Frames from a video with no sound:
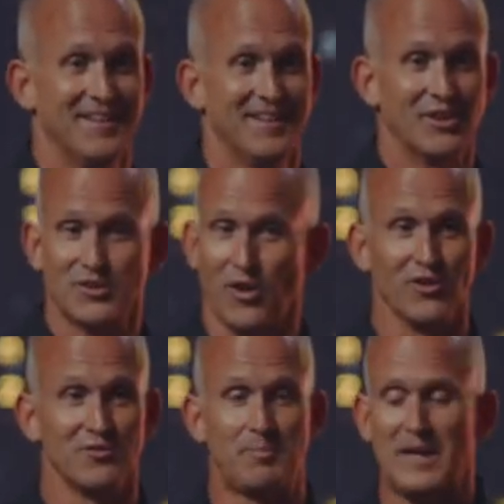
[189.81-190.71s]
There's
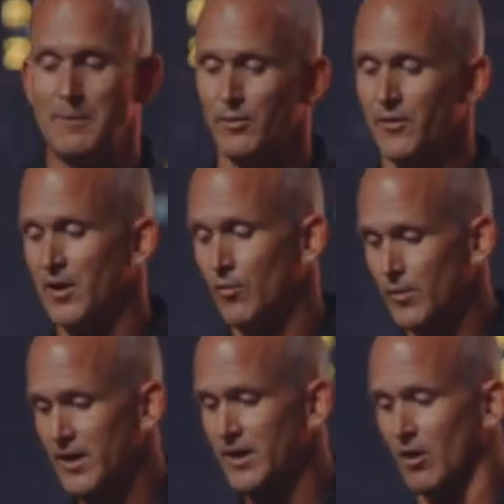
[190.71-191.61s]
hurting people that
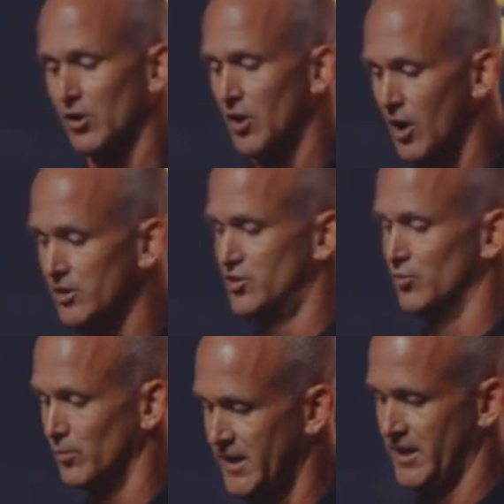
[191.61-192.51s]
we are called to
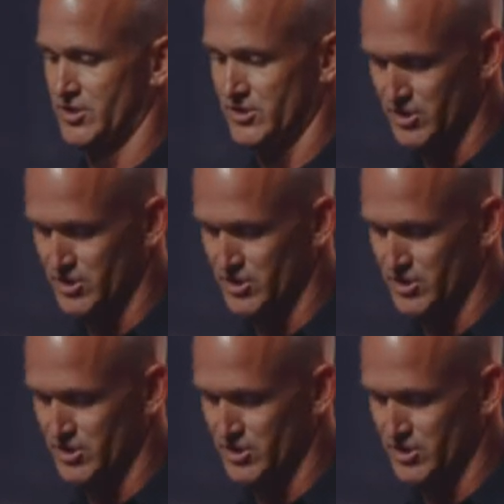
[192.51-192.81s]
reach.